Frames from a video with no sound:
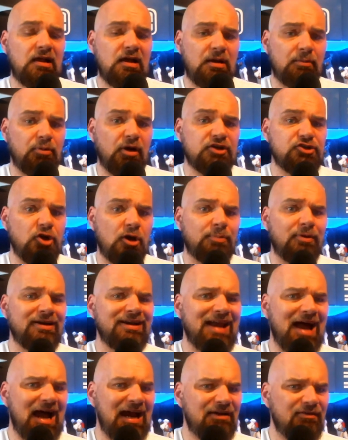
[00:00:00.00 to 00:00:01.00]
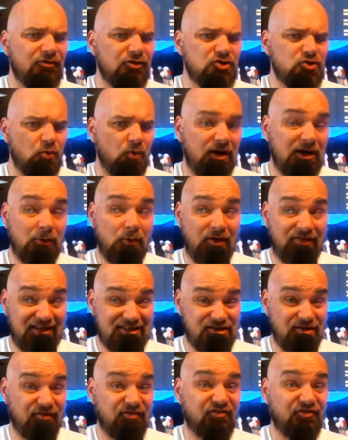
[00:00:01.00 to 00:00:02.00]
Bryce Harper, 9 for 21. That's
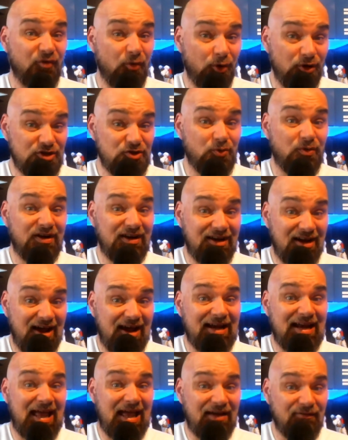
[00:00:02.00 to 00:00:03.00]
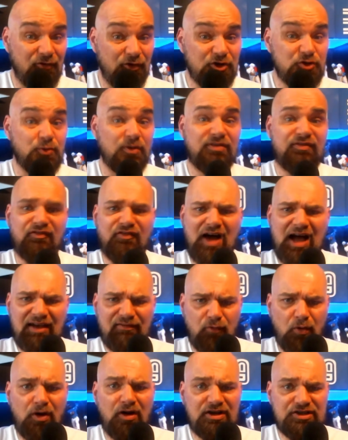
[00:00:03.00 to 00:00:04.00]
a 4.29 average with
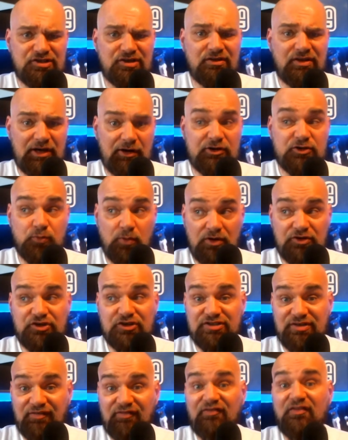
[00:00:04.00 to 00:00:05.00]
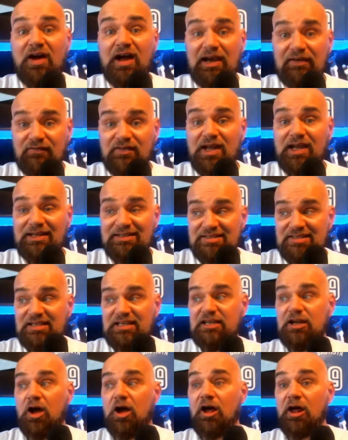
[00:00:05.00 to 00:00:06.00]
5 walks in there as well. So, it's a
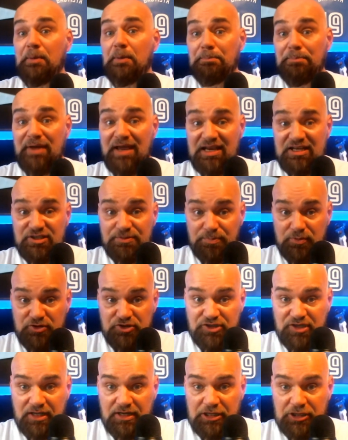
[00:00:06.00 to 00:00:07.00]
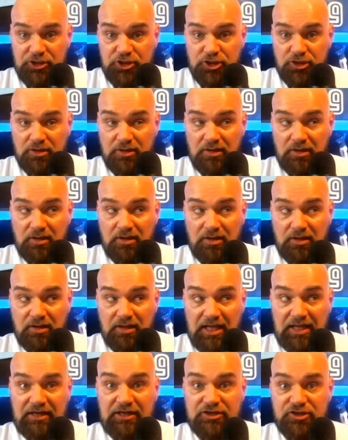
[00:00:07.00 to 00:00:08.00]
5.19 on base percentage
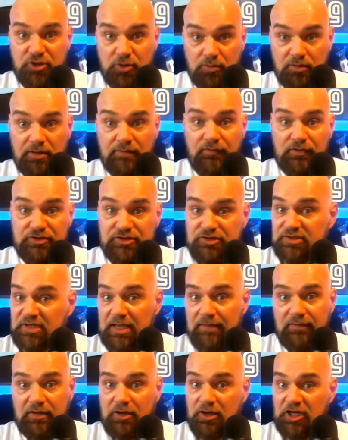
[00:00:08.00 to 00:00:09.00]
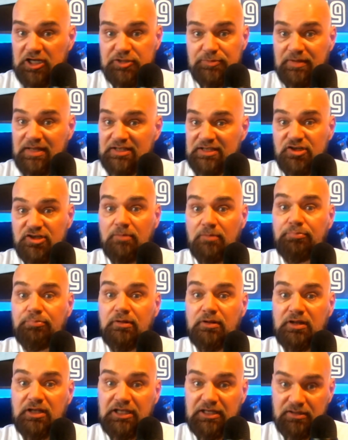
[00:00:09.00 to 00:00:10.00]
in his career versus Kevin Gausman. That's
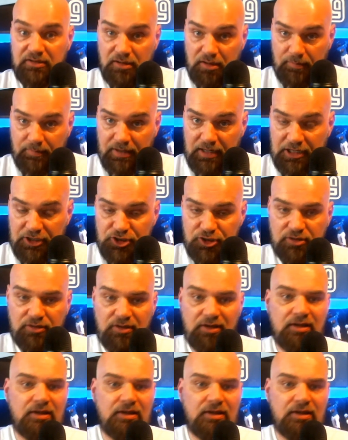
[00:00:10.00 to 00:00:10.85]
complete domination.